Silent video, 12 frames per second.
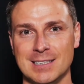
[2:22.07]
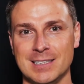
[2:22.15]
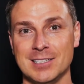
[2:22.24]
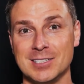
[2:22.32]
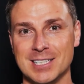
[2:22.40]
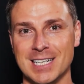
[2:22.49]

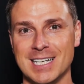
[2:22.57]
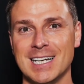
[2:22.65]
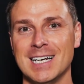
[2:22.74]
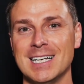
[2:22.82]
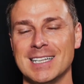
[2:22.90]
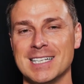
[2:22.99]
You see,
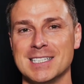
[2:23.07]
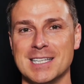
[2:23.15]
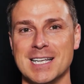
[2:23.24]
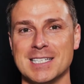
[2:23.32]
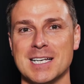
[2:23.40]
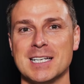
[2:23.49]

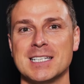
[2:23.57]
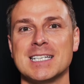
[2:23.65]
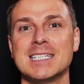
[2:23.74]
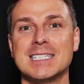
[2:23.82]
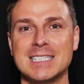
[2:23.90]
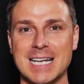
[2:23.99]
there's a
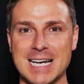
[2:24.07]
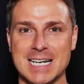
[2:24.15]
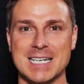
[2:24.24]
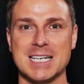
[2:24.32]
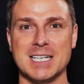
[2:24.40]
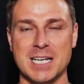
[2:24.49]

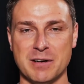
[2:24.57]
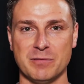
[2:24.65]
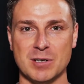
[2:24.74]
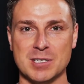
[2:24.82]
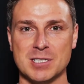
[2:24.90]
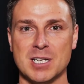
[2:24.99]
distinct
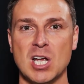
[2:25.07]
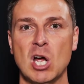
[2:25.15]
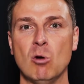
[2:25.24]
difference.